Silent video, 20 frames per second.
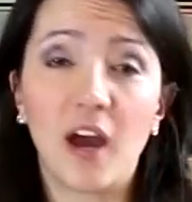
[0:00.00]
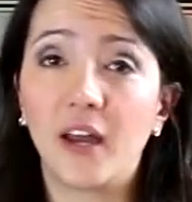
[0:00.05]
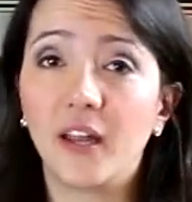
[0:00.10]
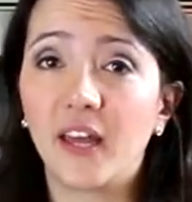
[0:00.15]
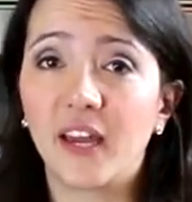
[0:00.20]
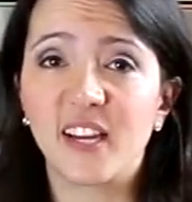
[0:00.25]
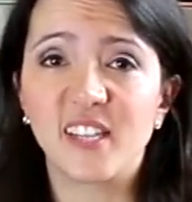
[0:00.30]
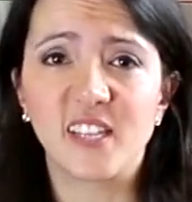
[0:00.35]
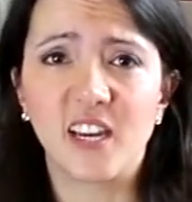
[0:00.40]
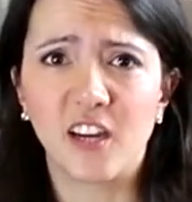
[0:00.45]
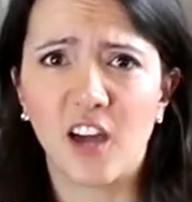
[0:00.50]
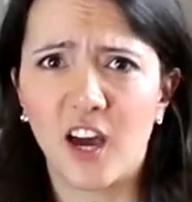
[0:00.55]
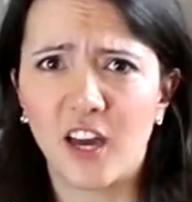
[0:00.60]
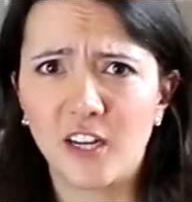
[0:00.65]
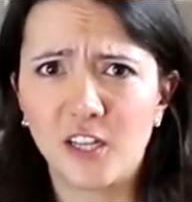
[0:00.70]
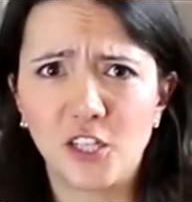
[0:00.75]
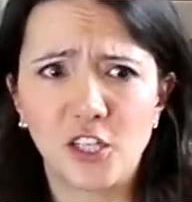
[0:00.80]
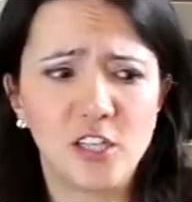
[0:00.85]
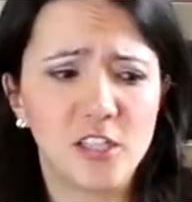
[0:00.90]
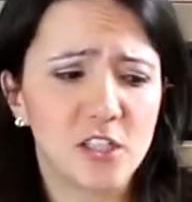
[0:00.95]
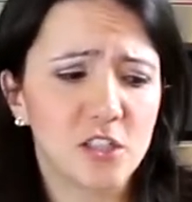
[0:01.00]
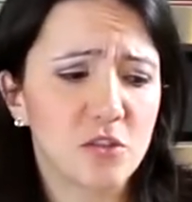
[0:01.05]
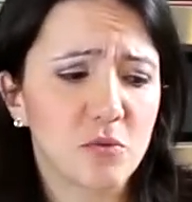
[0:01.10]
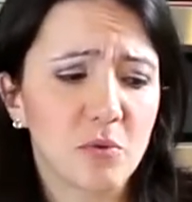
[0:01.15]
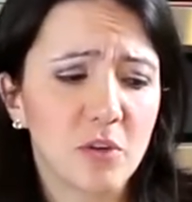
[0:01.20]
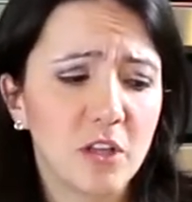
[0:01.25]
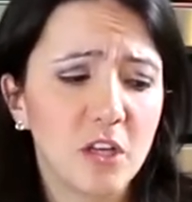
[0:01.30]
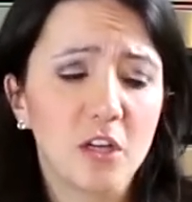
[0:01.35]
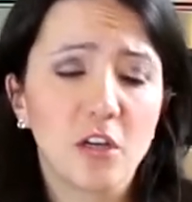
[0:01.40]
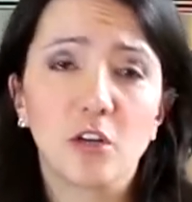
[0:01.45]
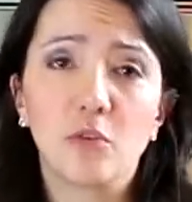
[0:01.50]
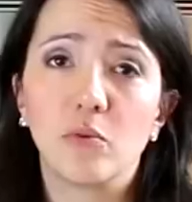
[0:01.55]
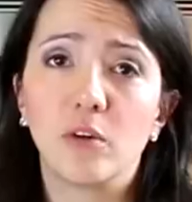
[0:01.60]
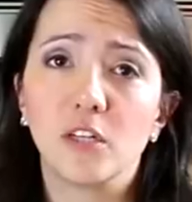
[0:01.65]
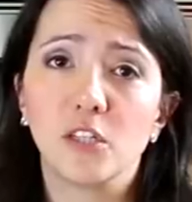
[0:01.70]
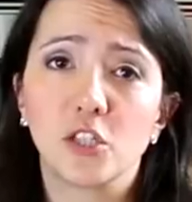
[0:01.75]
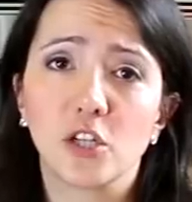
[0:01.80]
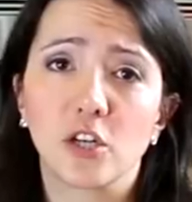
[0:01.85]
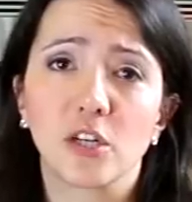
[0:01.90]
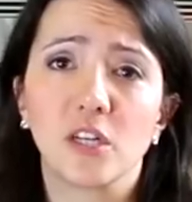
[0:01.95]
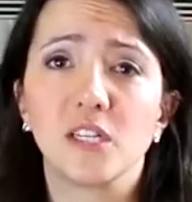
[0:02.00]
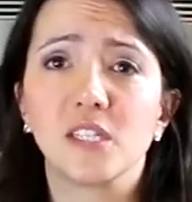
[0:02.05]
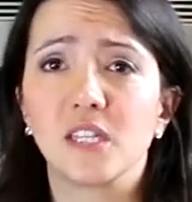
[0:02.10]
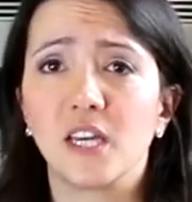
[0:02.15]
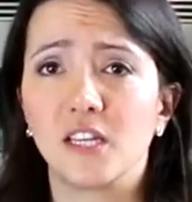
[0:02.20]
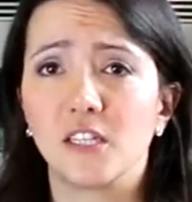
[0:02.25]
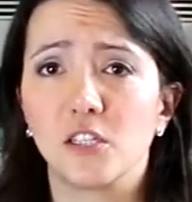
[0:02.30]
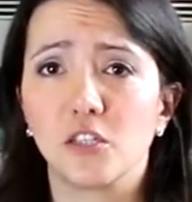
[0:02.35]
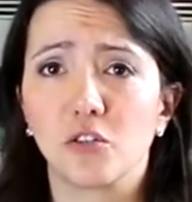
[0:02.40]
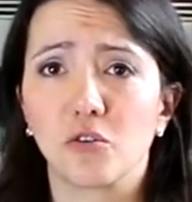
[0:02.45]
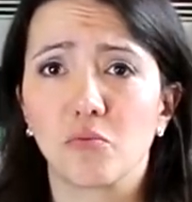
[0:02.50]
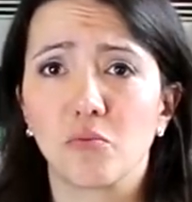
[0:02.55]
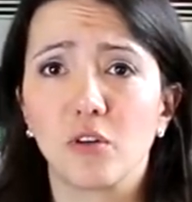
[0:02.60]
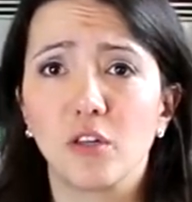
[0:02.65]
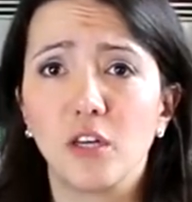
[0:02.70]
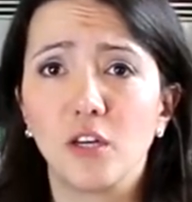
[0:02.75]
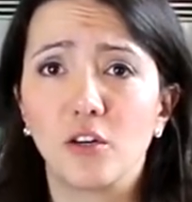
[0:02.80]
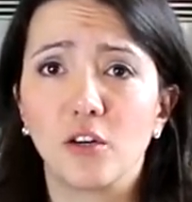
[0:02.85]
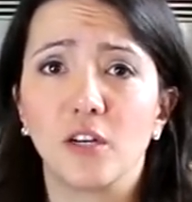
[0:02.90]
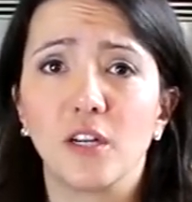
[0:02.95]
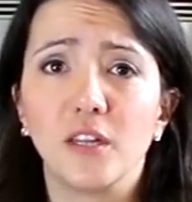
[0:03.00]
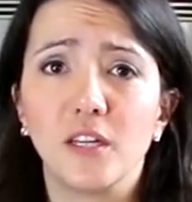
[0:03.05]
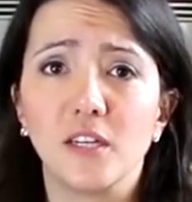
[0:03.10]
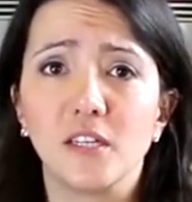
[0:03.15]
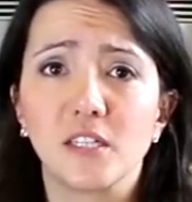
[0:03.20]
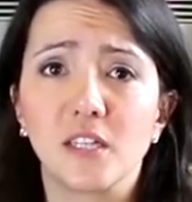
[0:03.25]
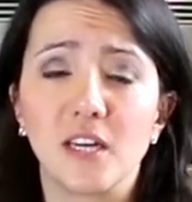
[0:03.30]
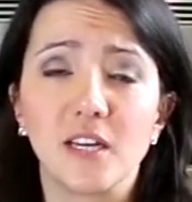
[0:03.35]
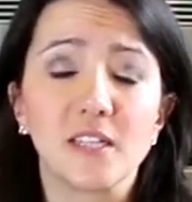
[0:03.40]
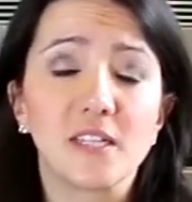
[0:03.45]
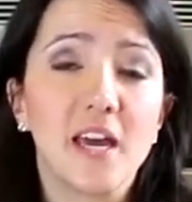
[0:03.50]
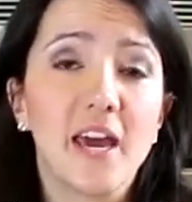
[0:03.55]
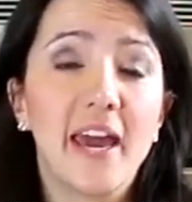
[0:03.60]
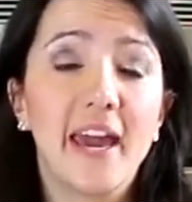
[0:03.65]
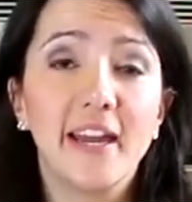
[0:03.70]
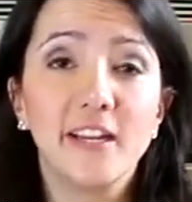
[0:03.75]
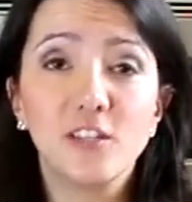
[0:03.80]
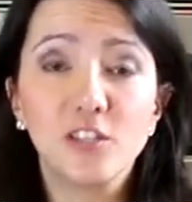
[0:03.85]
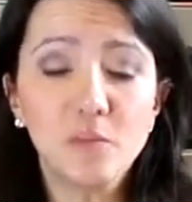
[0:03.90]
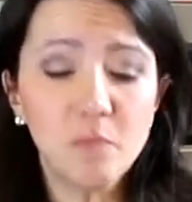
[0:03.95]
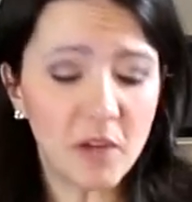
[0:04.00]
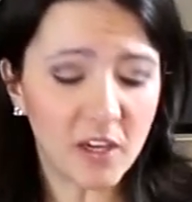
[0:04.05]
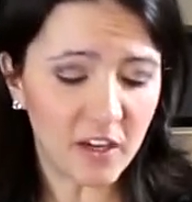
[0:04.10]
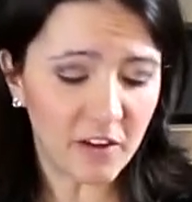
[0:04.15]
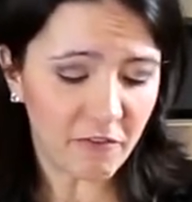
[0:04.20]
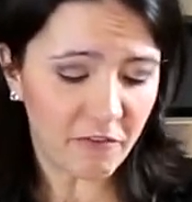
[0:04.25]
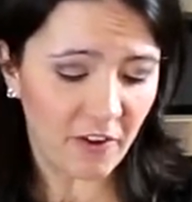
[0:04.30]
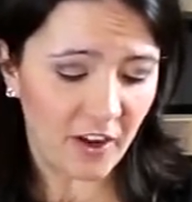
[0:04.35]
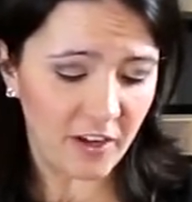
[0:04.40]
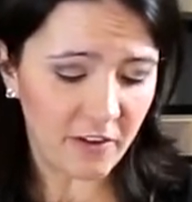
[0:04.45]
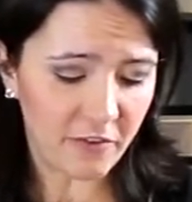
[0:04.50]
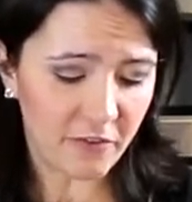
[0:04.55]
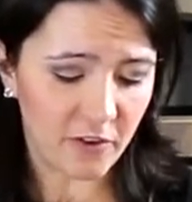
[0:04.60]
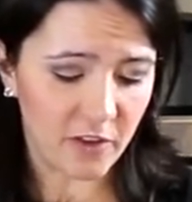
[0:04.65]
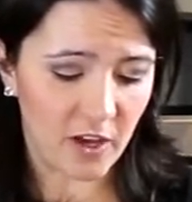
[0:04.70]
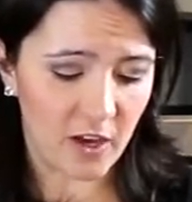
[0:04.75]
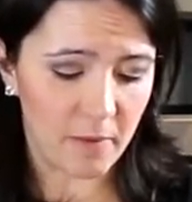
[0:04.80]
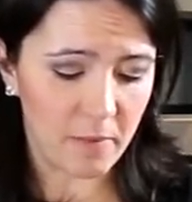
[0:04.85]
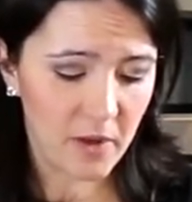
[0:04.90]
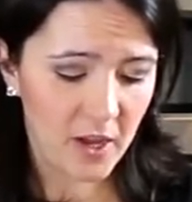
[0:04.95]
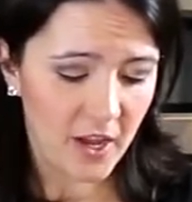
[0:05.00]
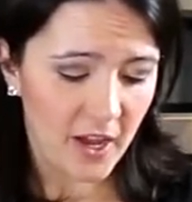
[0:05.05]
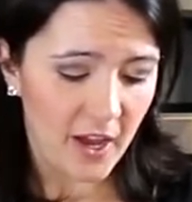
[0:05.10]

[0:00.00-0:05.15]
like I said, cottage cheese is a really good one. Turkey slices are really good in these things, and just make it fun for them.